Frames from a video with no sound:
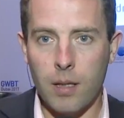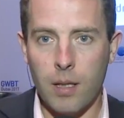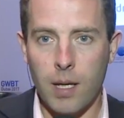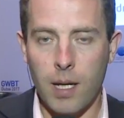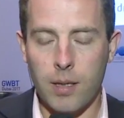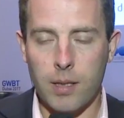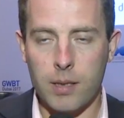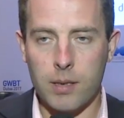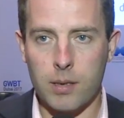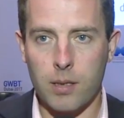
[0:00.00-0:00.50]

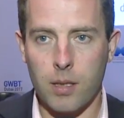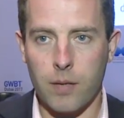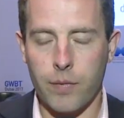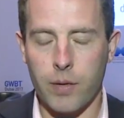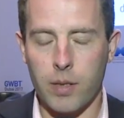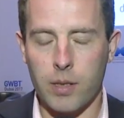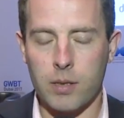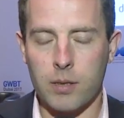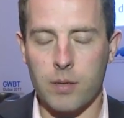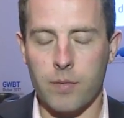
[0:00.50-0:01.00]
Yeah, this is our
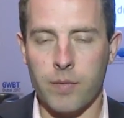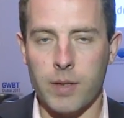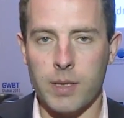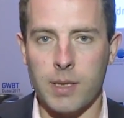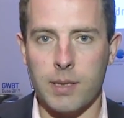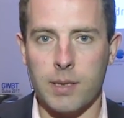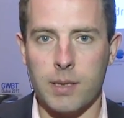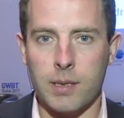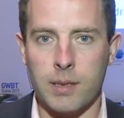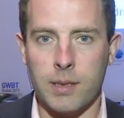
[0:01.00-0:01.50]
first
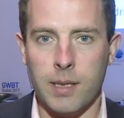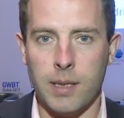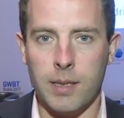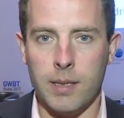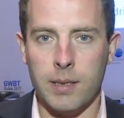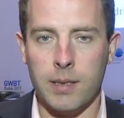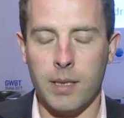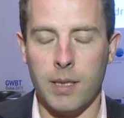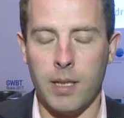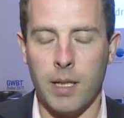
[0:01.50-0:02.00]
visit to
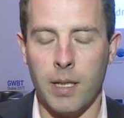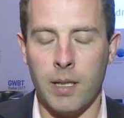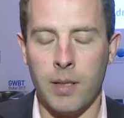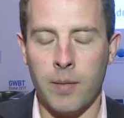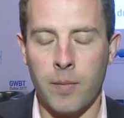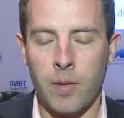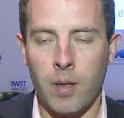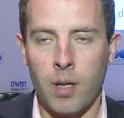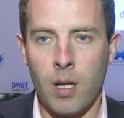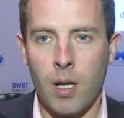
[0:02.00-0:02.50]

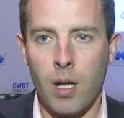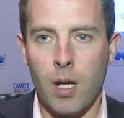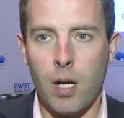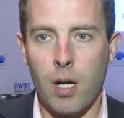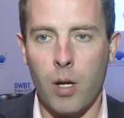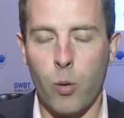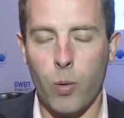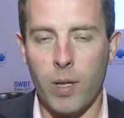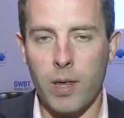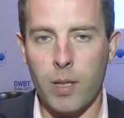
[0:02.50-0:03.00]

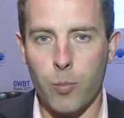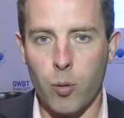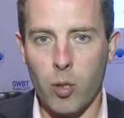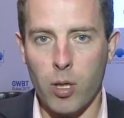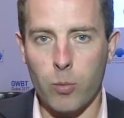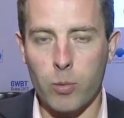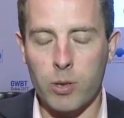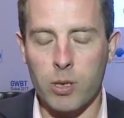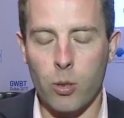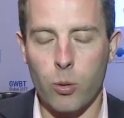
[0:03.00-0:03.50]
DDTE. When the
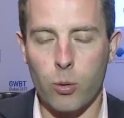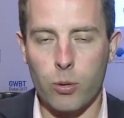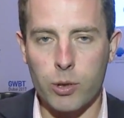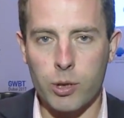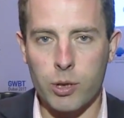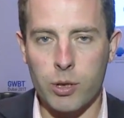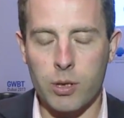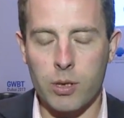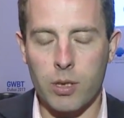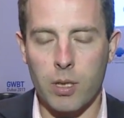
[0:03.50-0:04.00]
product was
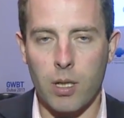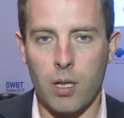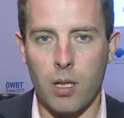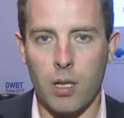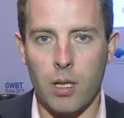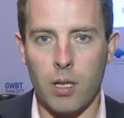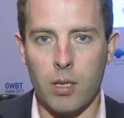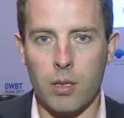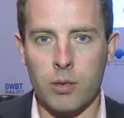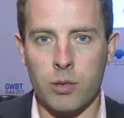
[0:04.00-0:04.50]
launched
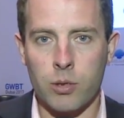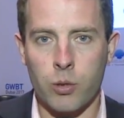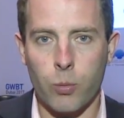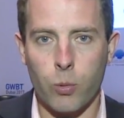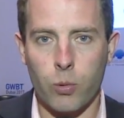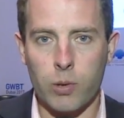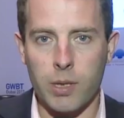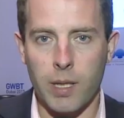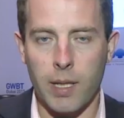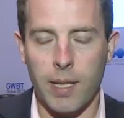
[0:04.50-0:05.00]

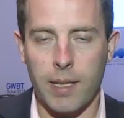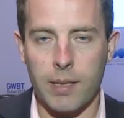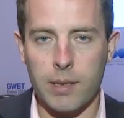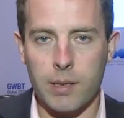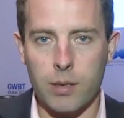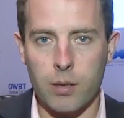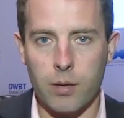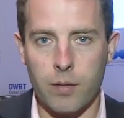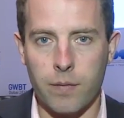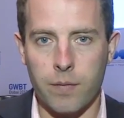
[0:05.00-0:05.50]
towards the
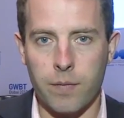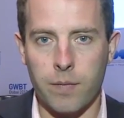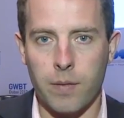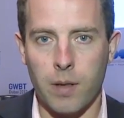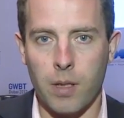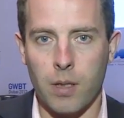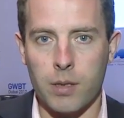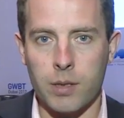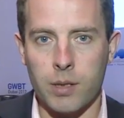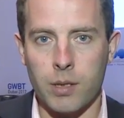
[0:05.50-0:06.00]
end of
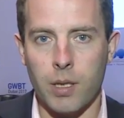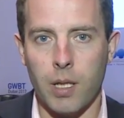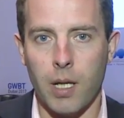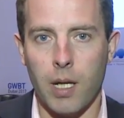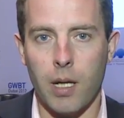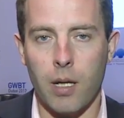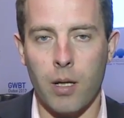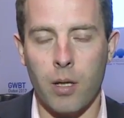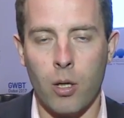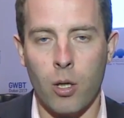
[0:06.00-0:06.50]
last
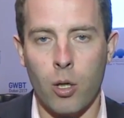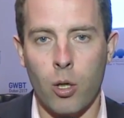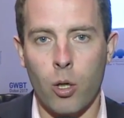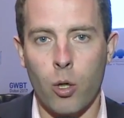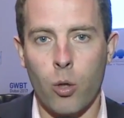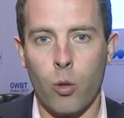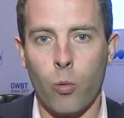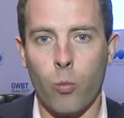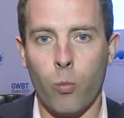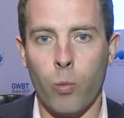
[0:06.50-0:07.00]
year,
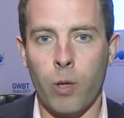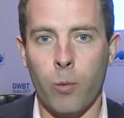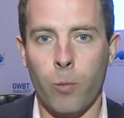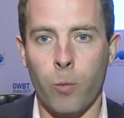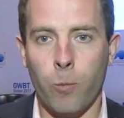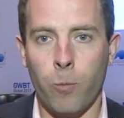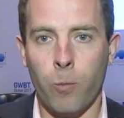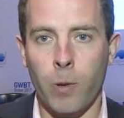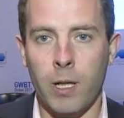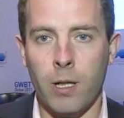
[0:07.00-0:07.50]

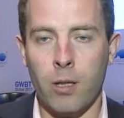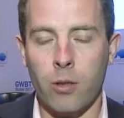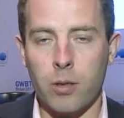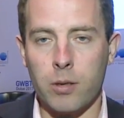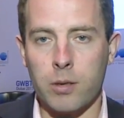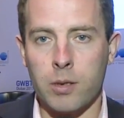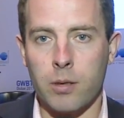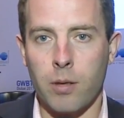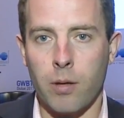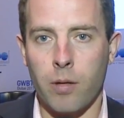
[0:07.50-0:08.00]
we
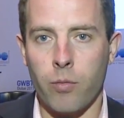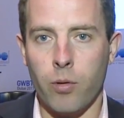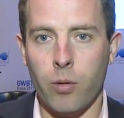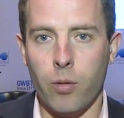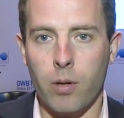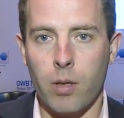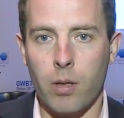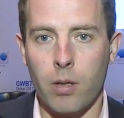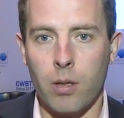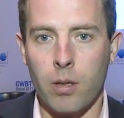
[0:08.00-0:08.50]
looked
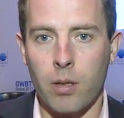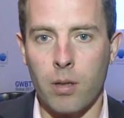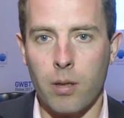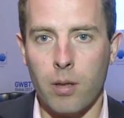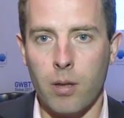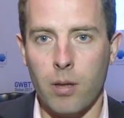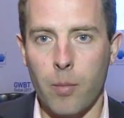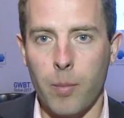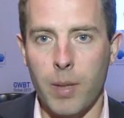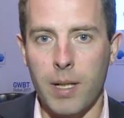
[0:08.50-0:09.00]
through
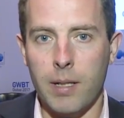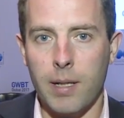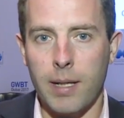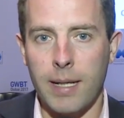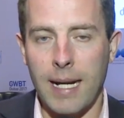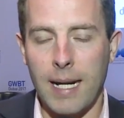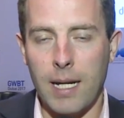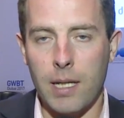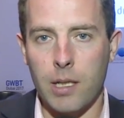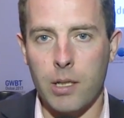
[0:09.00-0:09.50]
the media
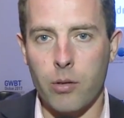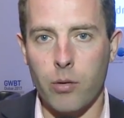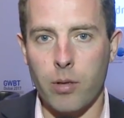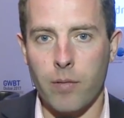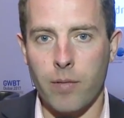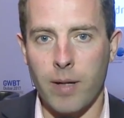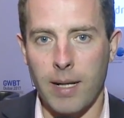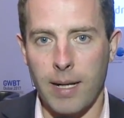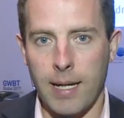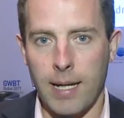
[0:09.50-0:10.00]
calendar and
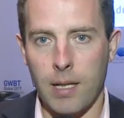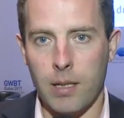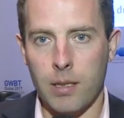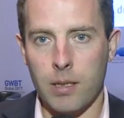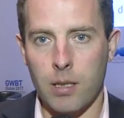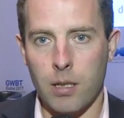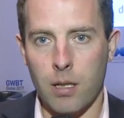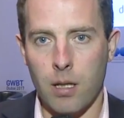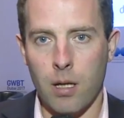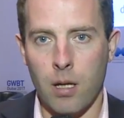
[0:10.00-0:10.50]
event
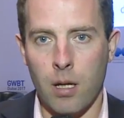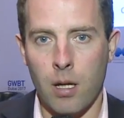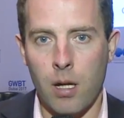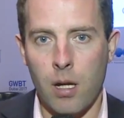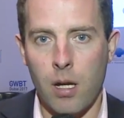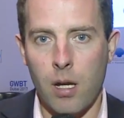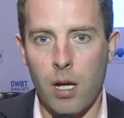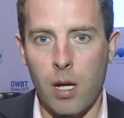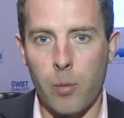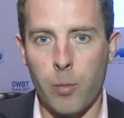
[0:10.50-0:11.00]
calendar,
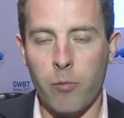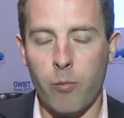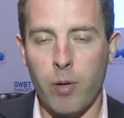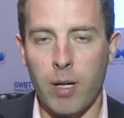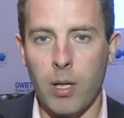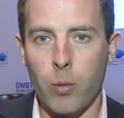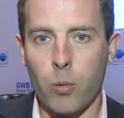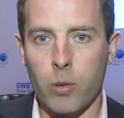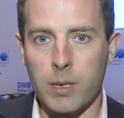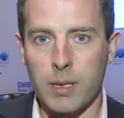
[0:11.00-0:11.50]
and we
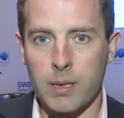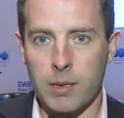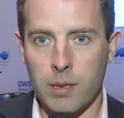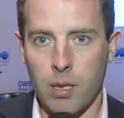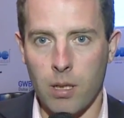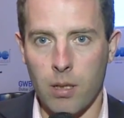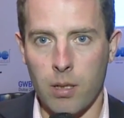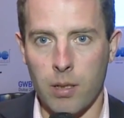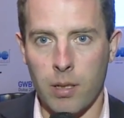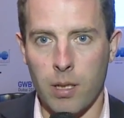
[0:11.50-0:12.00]
really wanted to
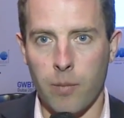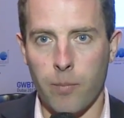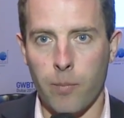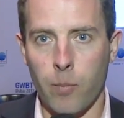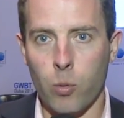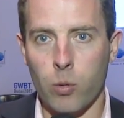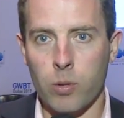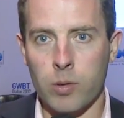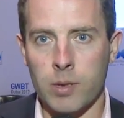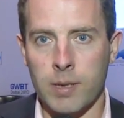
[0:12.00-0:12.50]
target
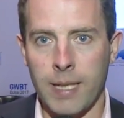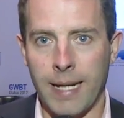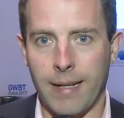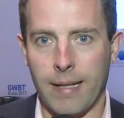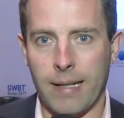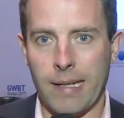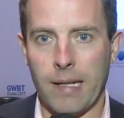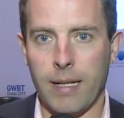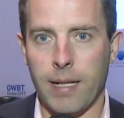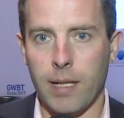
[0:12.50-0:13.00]
more
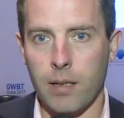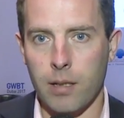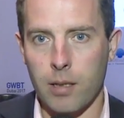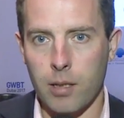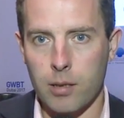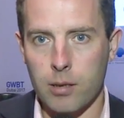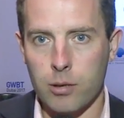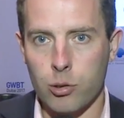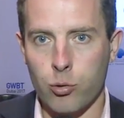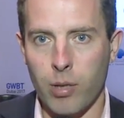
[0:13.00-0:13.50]
technically
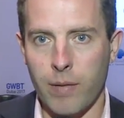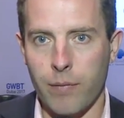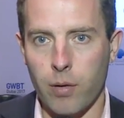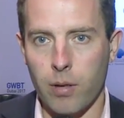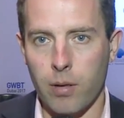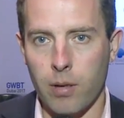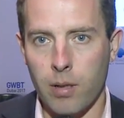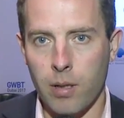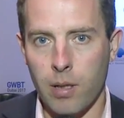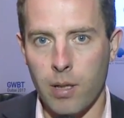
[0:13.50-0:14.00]
driven